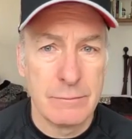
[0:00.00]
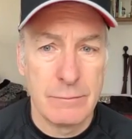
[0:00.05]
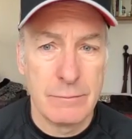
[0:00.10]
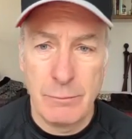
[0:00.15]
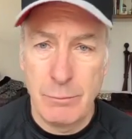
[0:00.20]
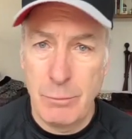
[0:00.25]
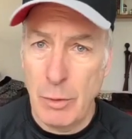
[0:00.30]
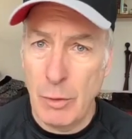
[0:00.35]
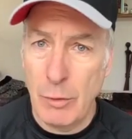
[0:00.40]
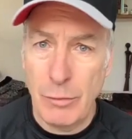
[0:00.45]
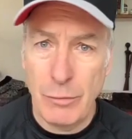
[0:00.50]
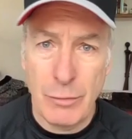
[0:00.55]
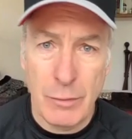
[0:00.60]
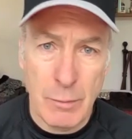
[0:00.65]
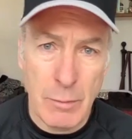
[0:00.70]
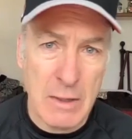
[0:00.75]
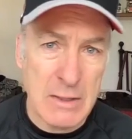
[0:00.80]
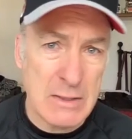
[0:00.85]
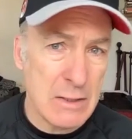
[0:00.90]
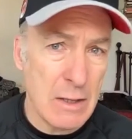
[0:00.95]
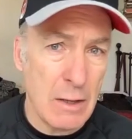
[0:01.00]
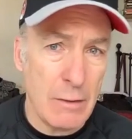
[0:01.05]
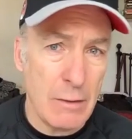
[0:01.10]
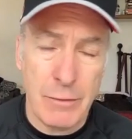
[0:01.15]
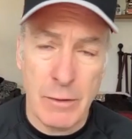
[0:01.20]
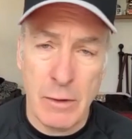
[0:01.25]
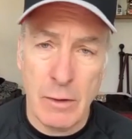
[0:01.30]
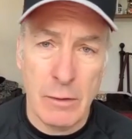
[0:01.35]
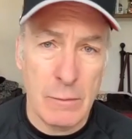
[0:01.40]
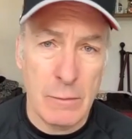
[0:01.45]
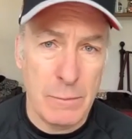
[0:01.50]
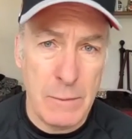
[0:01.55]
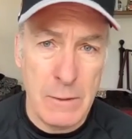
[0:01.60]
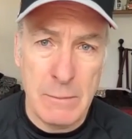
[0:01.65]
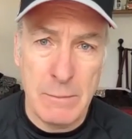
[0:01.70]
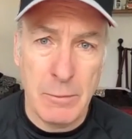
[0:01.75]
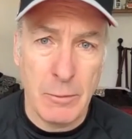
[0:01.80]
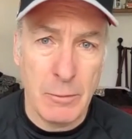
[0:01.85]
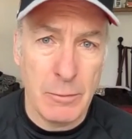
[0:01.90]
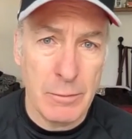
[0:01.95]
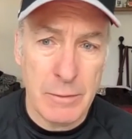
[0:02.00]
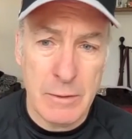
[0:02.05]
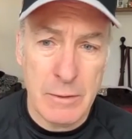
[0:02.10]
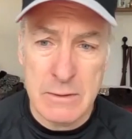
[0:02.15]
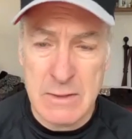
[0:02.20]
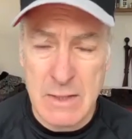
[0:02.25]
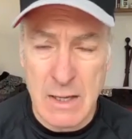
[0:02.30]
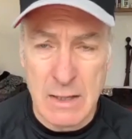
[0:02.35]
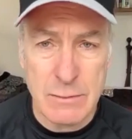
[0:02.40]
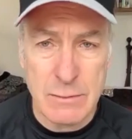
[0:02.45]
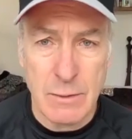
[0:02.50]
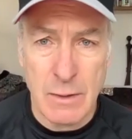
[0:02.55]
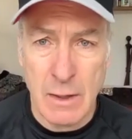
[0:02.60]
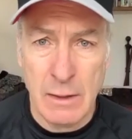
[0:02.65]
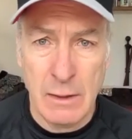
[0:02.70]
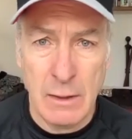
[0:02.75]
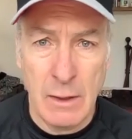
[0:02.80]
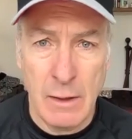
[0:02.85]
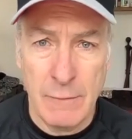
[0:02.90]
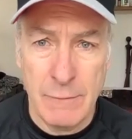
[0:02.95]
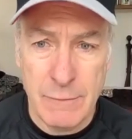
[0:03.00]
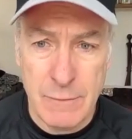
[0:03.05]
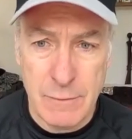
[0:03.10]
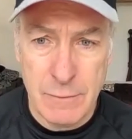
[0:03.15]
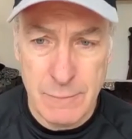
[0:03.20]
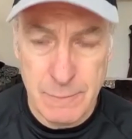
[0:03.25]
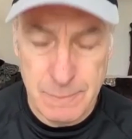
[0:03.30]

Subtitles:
both for myself and other people, because that's what I loved.